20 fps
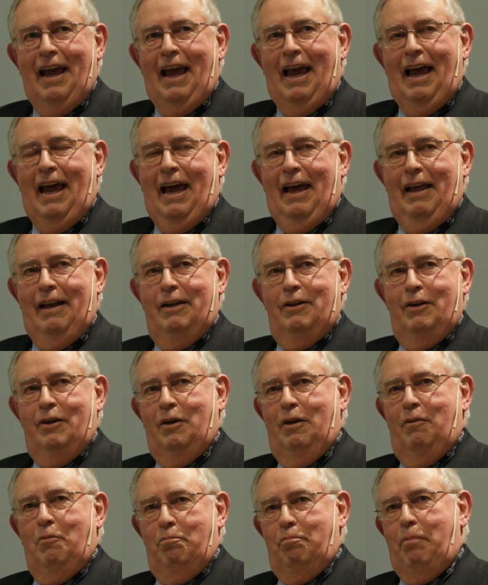And
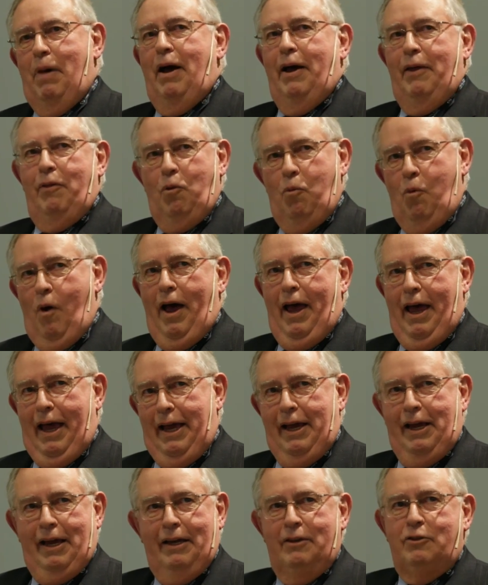by the
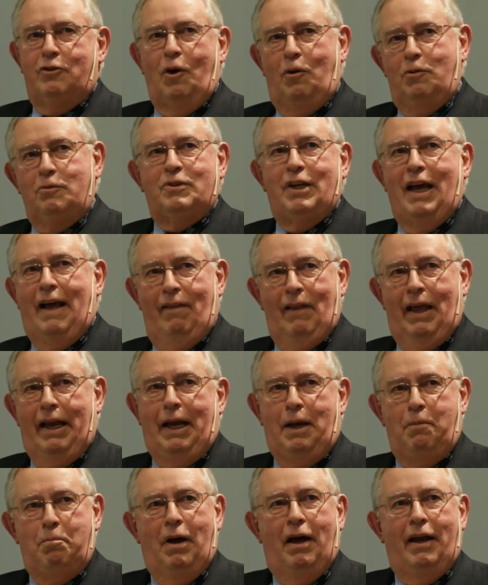way, don't tell
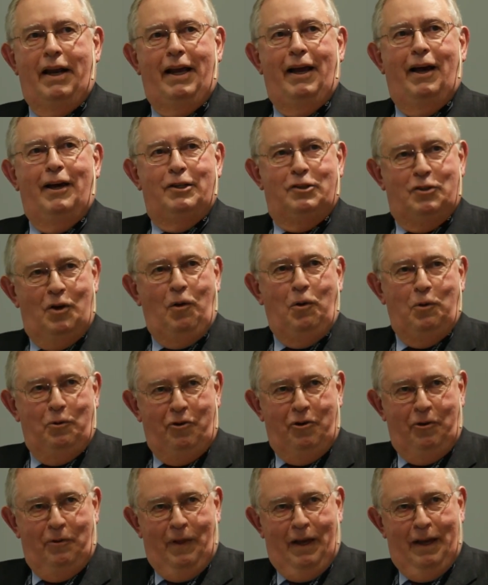anybody I
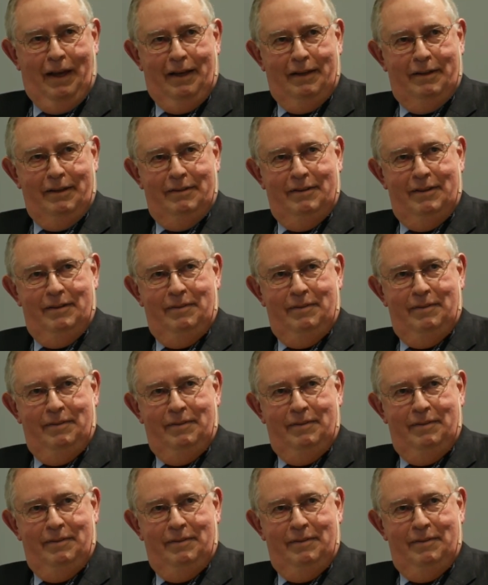told you that.